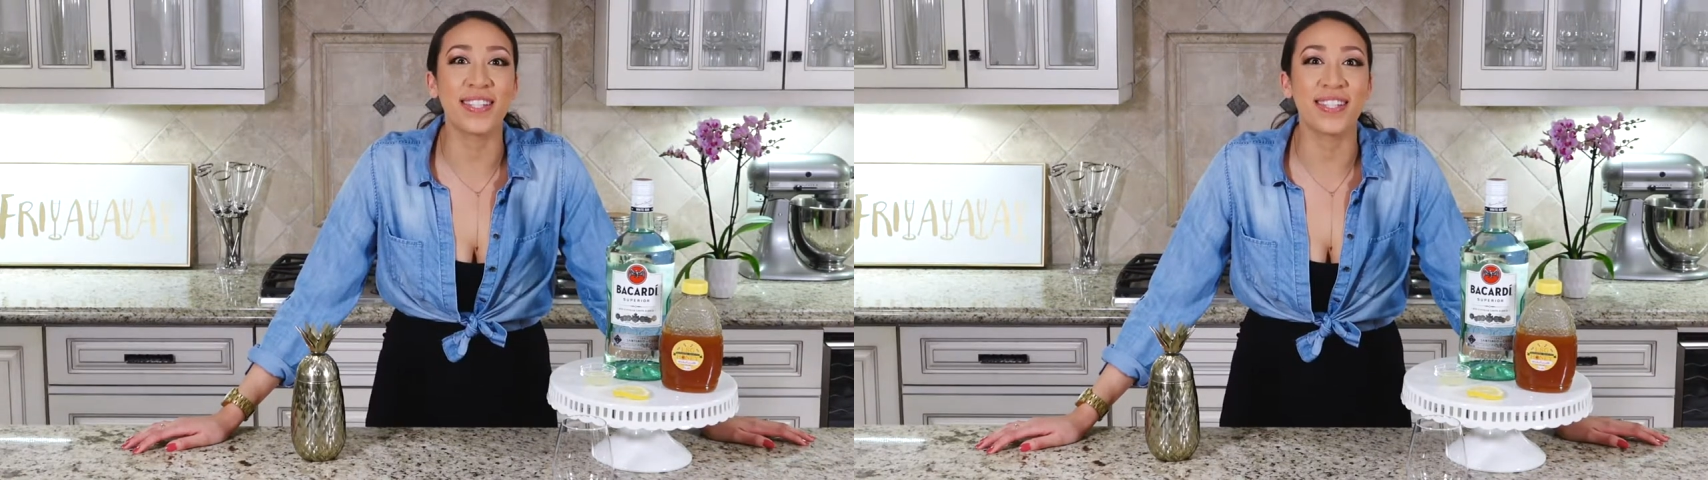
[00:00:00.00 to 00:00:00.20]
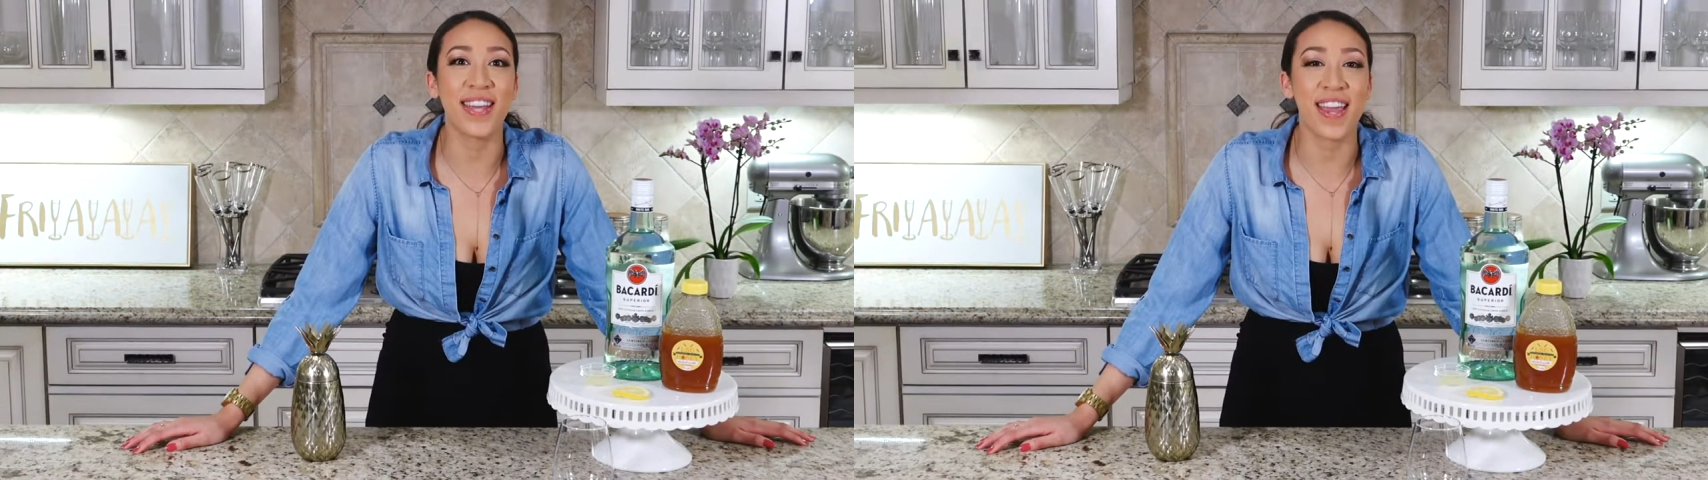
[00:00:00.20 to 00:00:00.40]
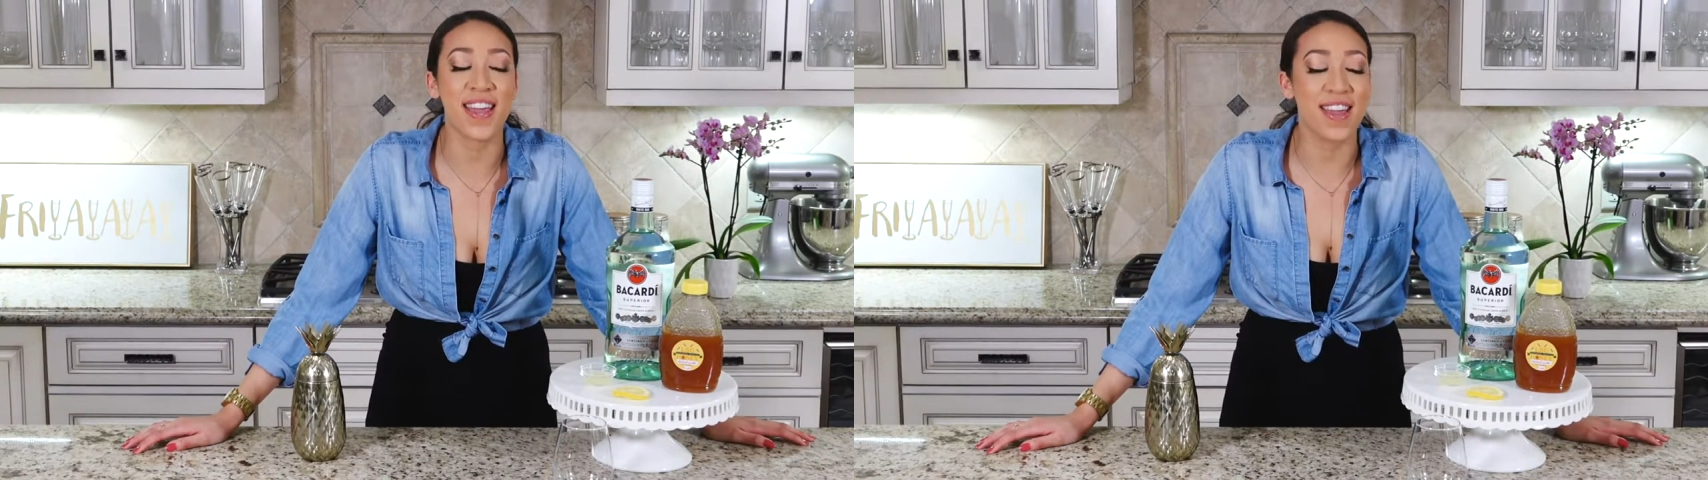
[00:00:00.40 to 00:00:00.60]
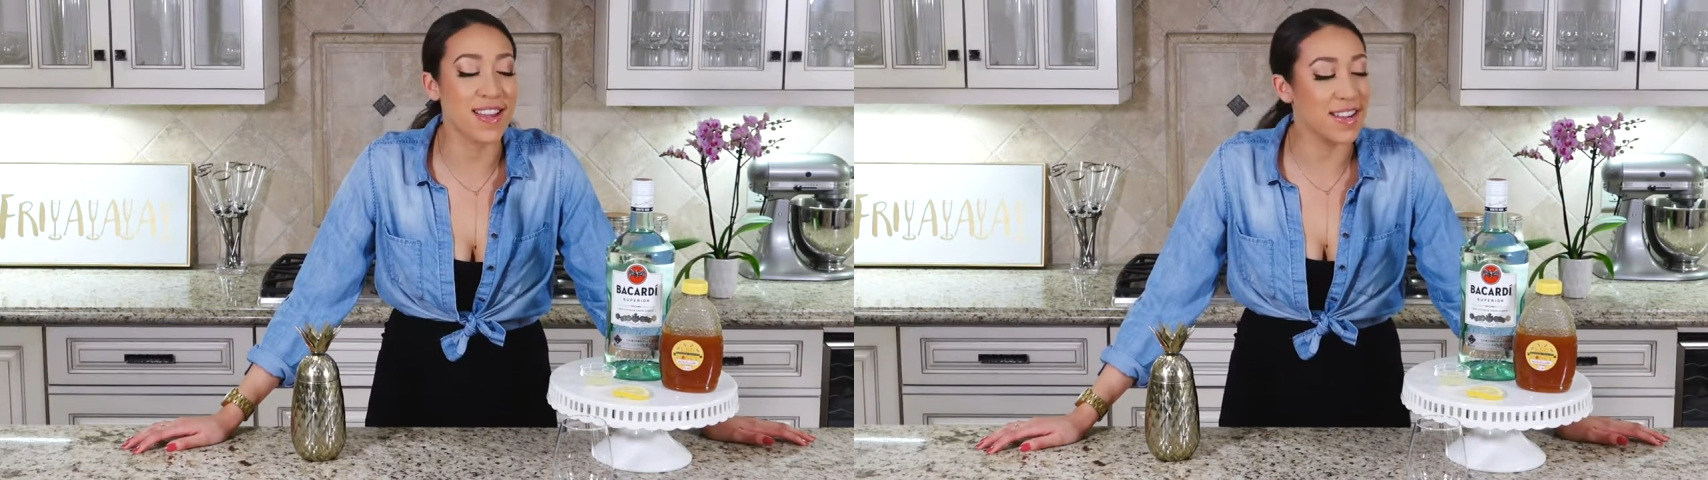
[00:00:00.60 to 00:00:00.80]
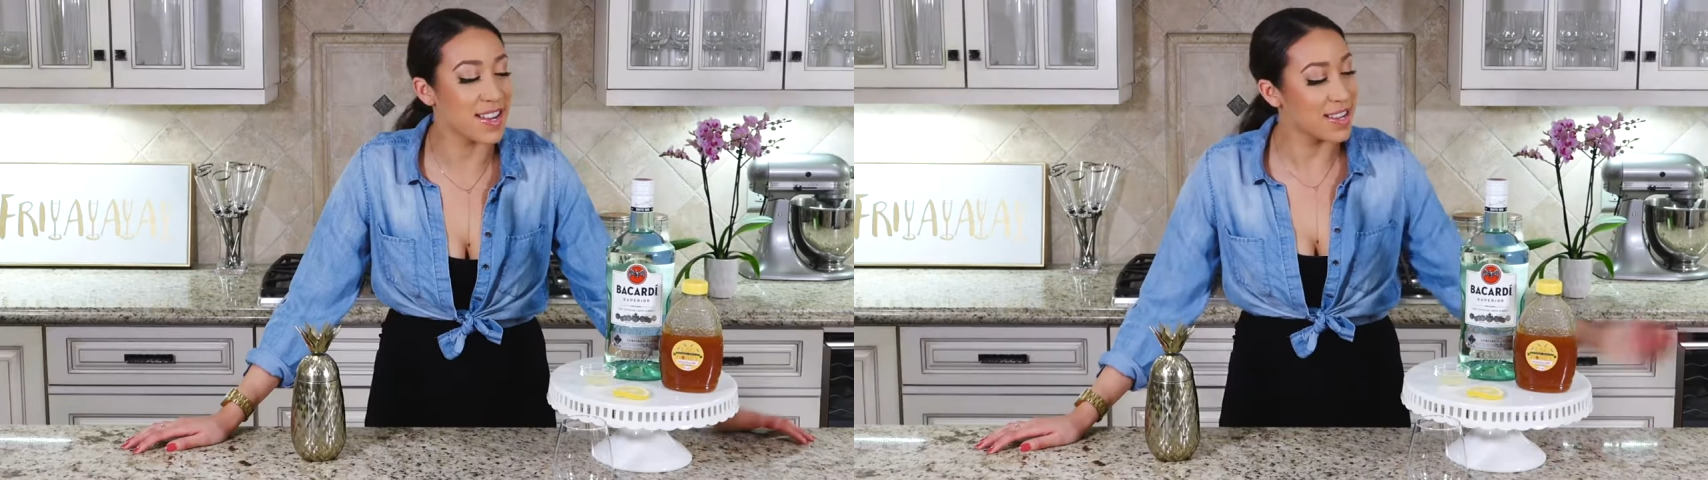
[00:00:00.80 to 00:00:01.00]

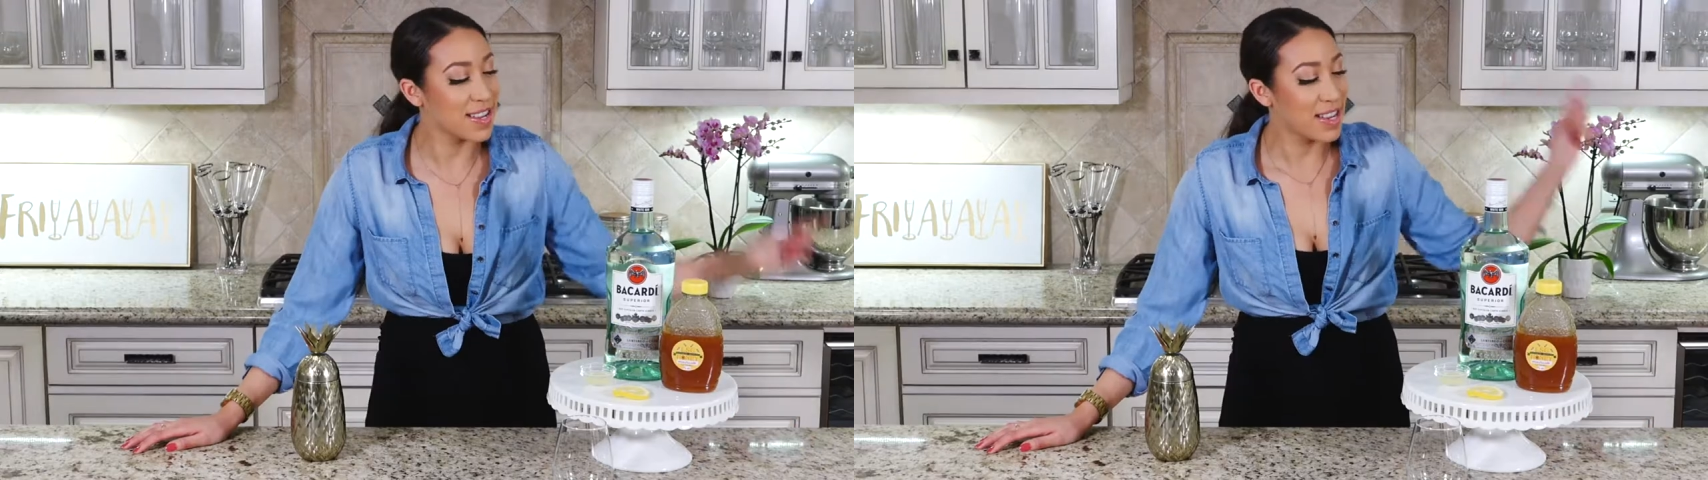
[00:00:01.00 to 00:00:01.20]
Sting.